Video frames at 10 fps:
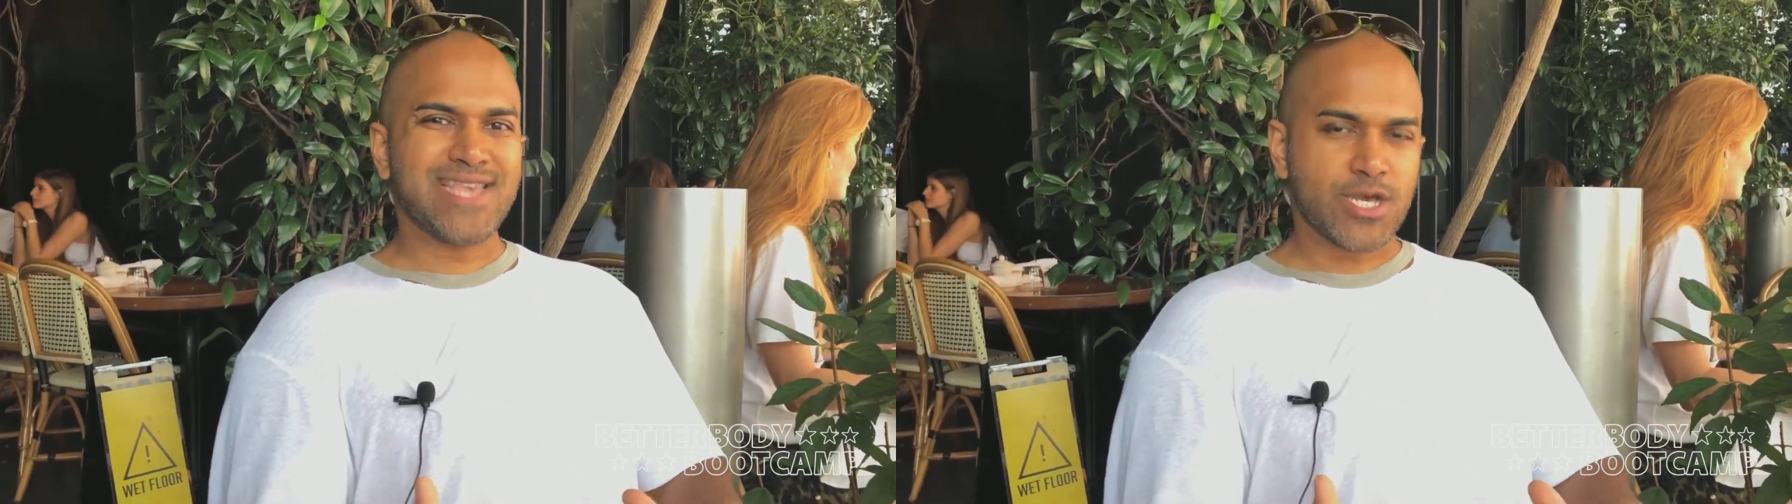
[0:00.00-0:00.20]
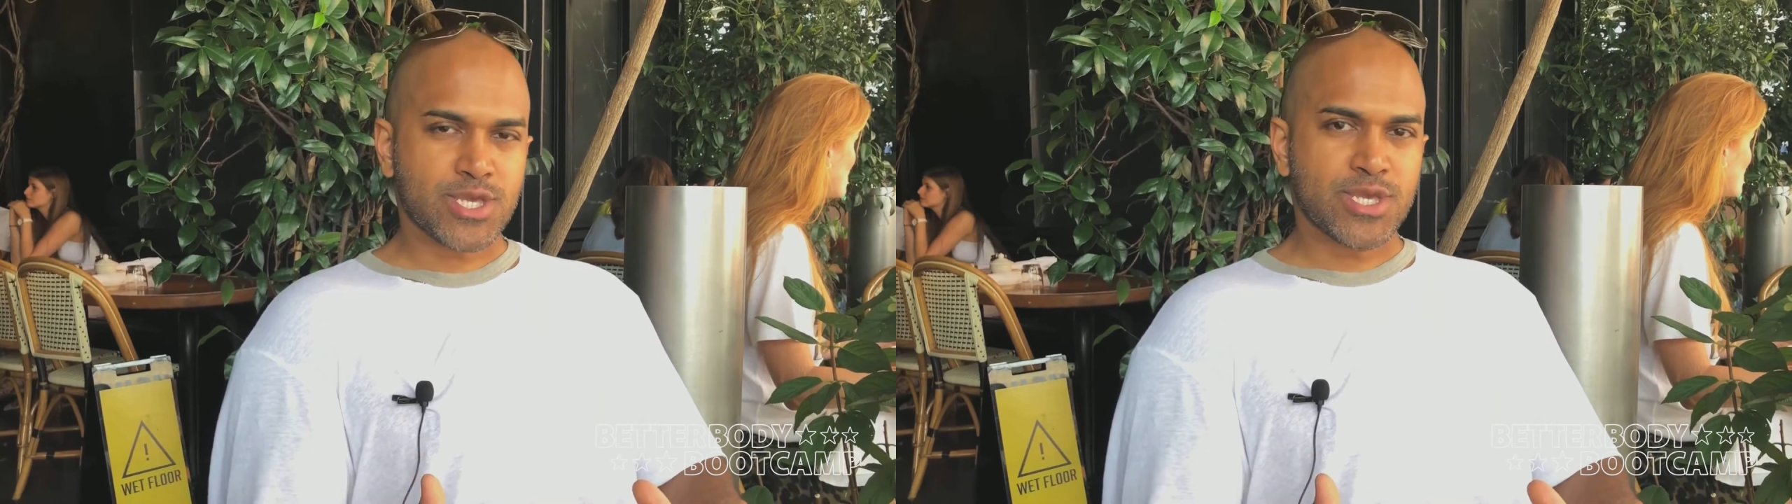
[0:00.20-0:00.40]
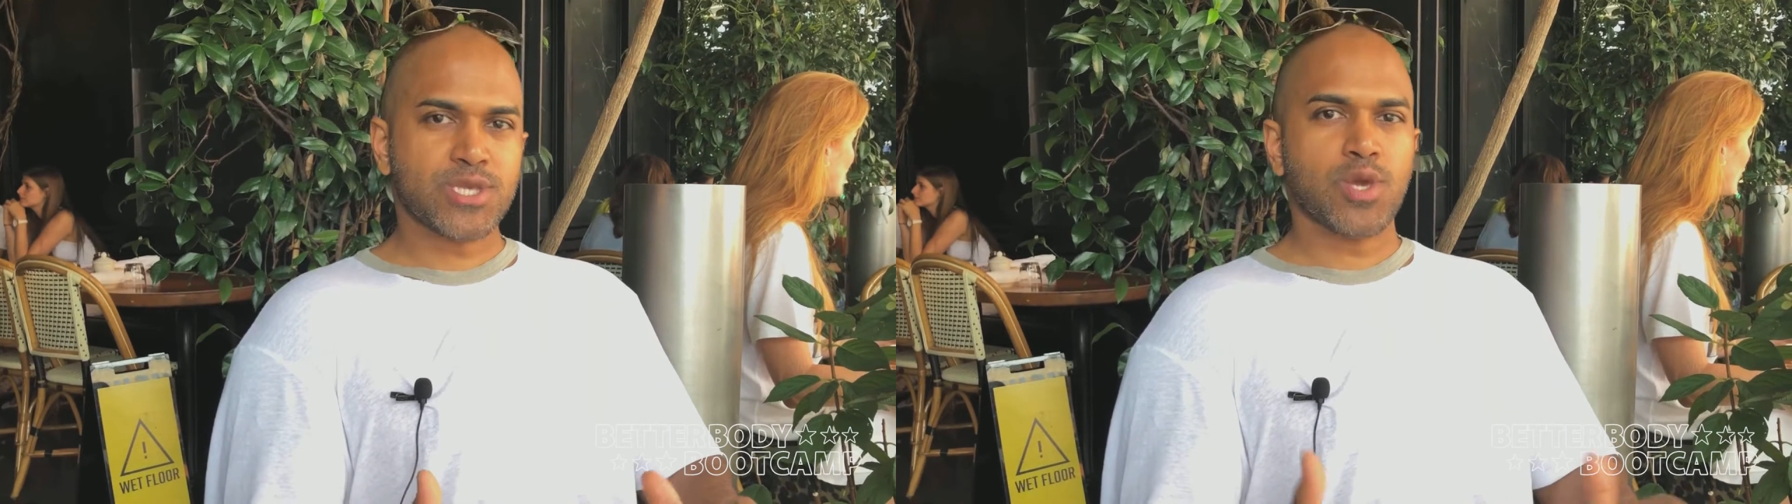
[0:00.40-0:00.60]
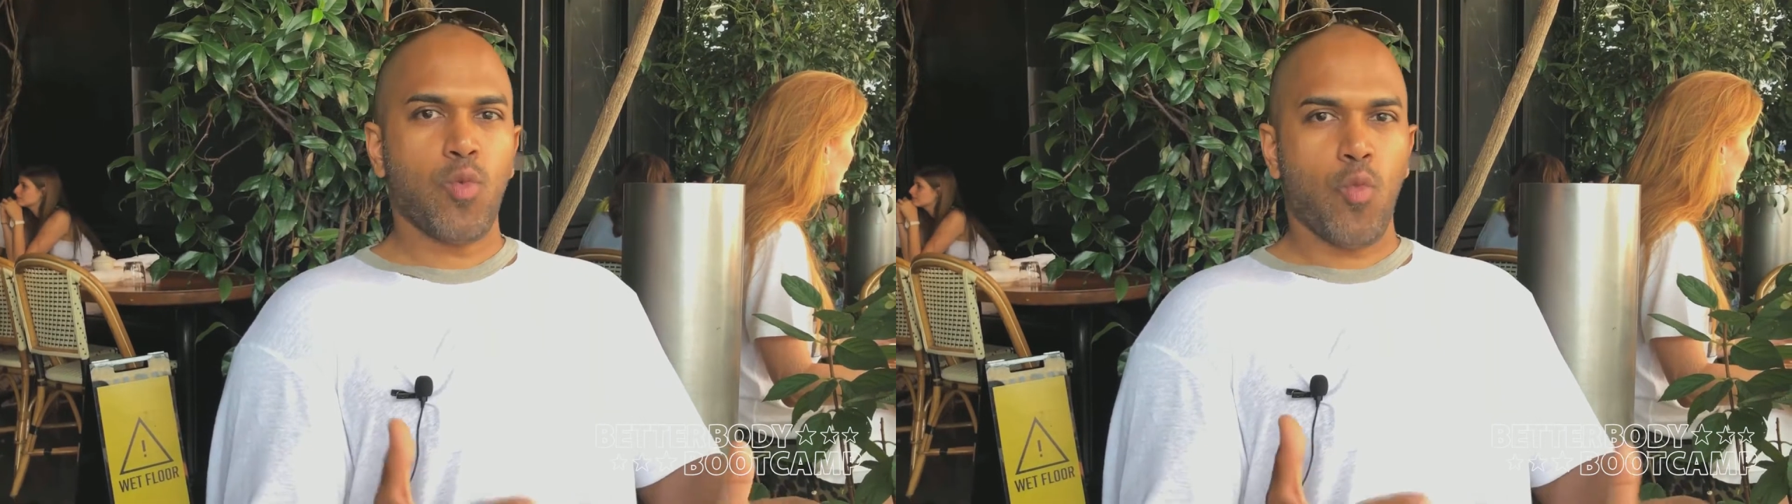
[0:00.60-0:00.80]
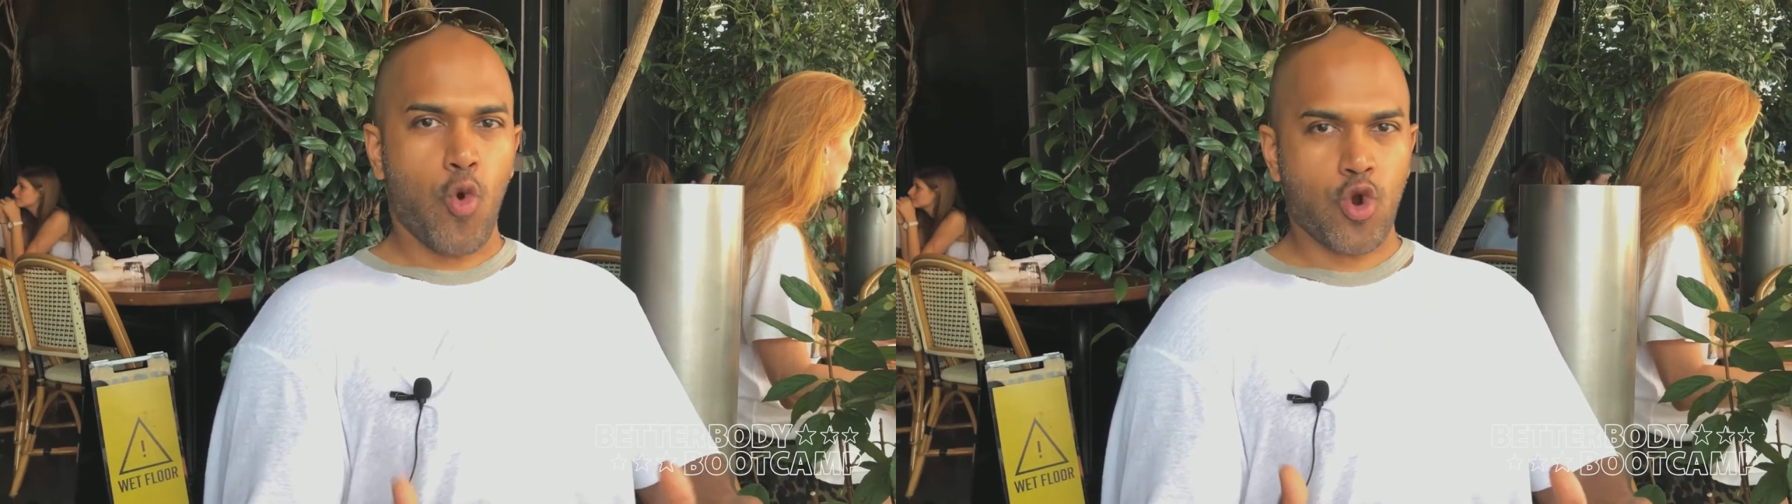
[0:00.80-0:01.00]
doesn't
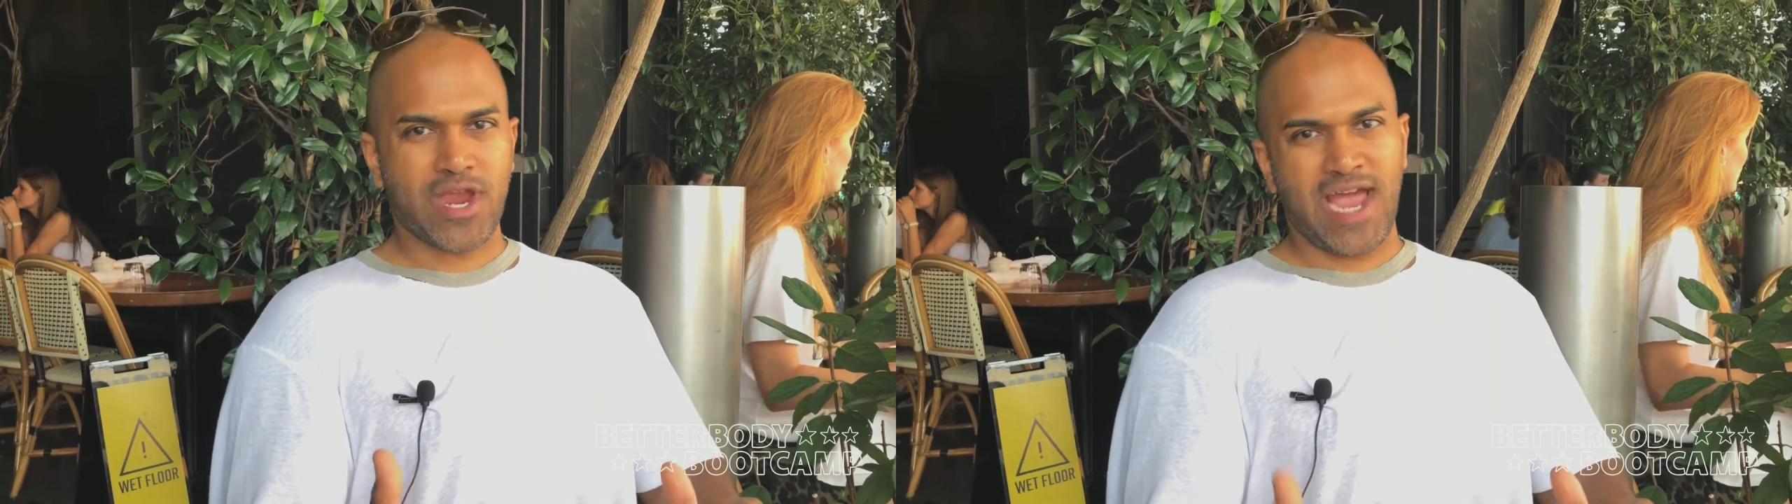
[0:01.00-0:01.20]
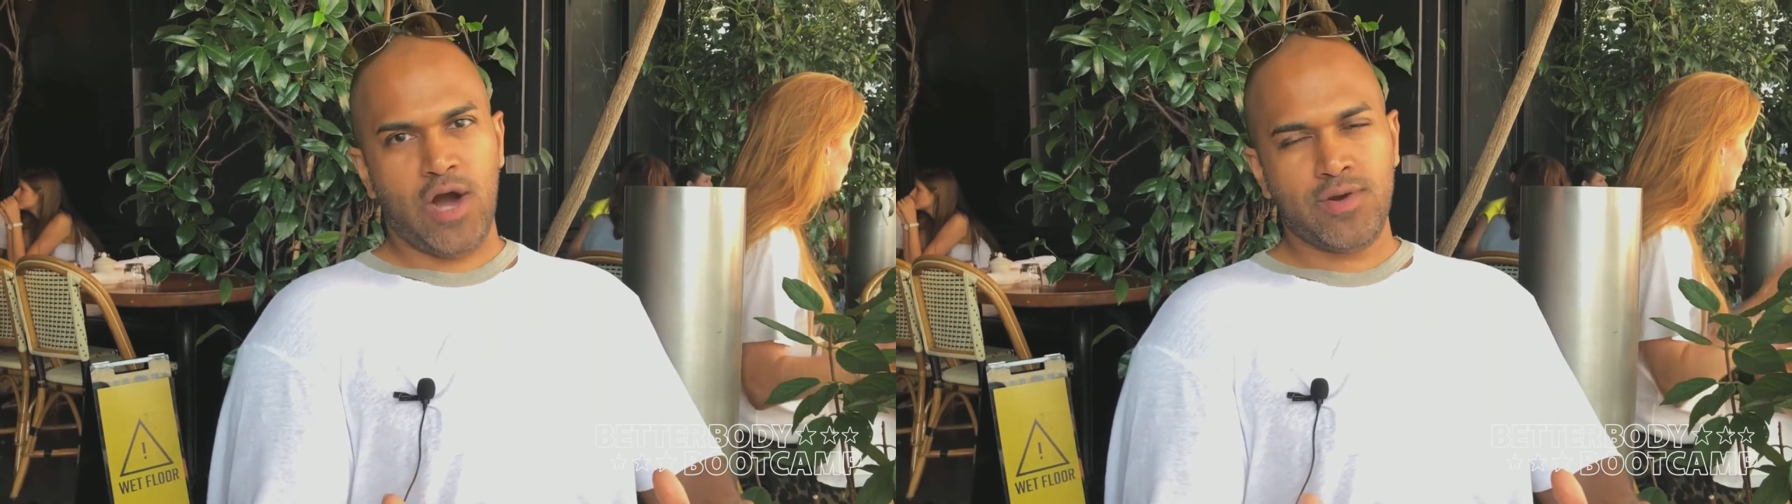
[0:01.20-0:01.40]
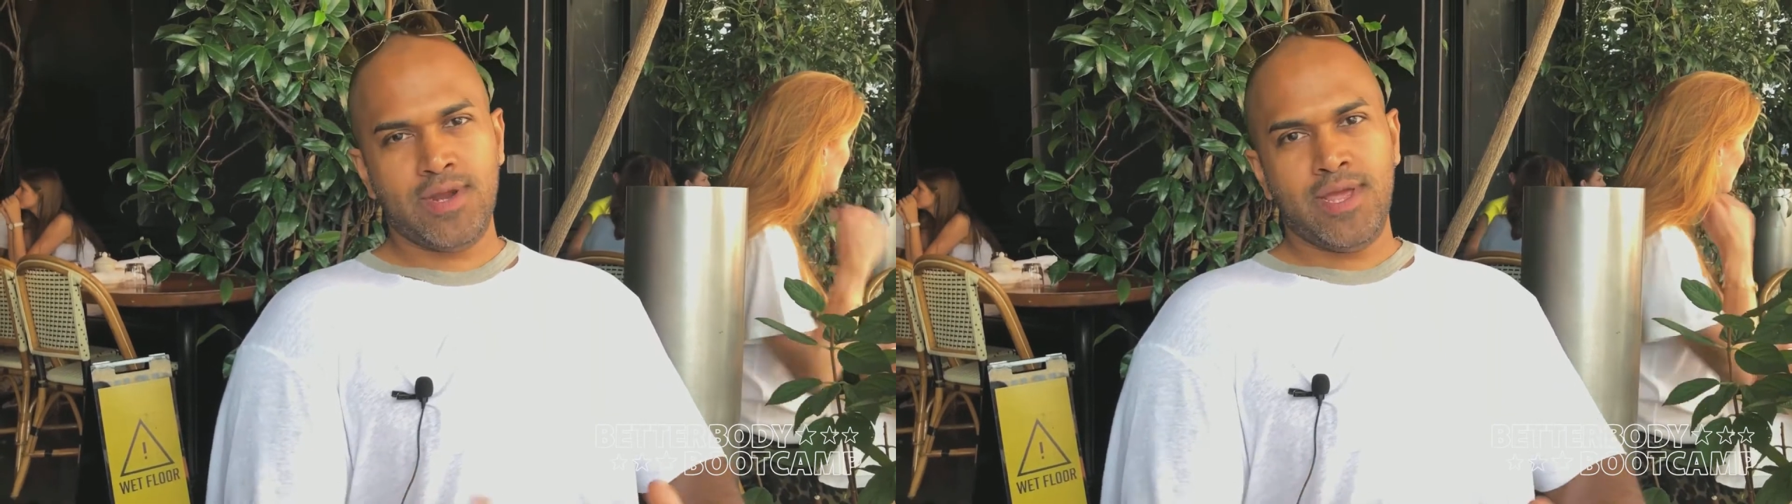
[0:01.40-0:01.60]
work out.